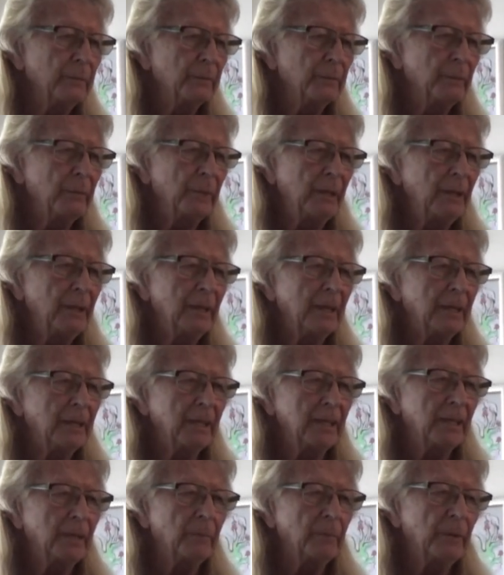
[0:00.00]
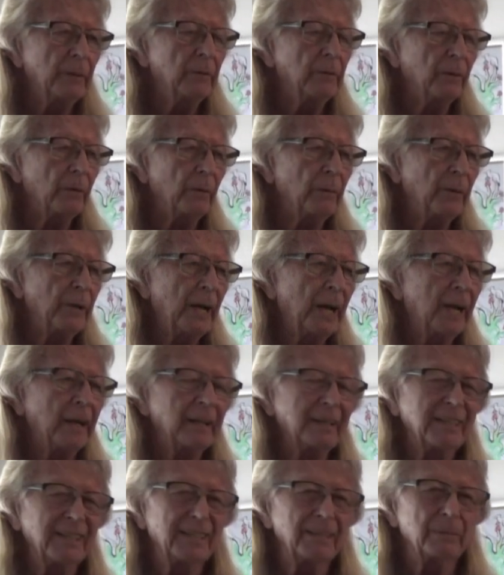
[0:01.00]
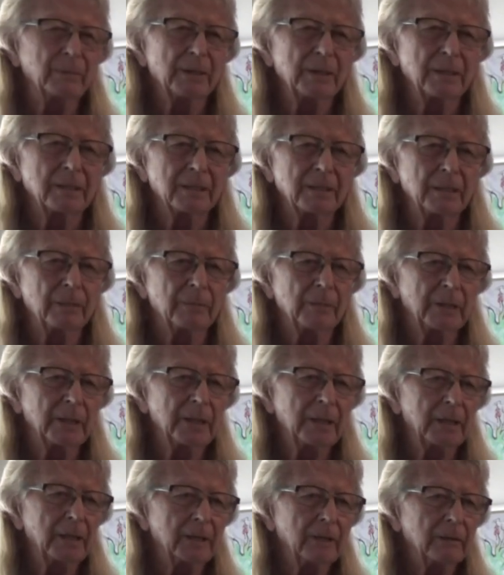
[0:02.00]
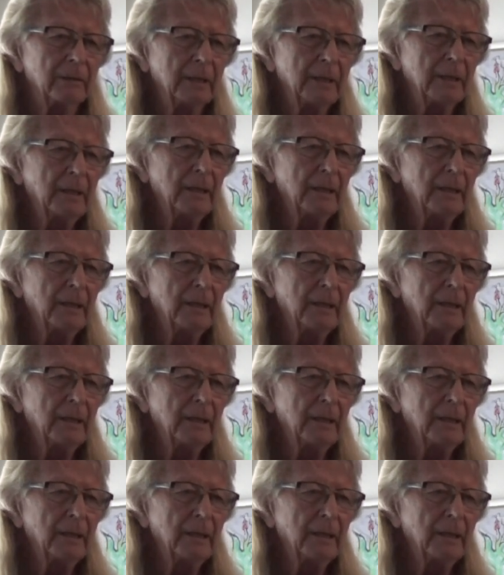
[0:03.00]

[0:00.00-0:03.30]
would be like the empirical reality, to put it simply, you know.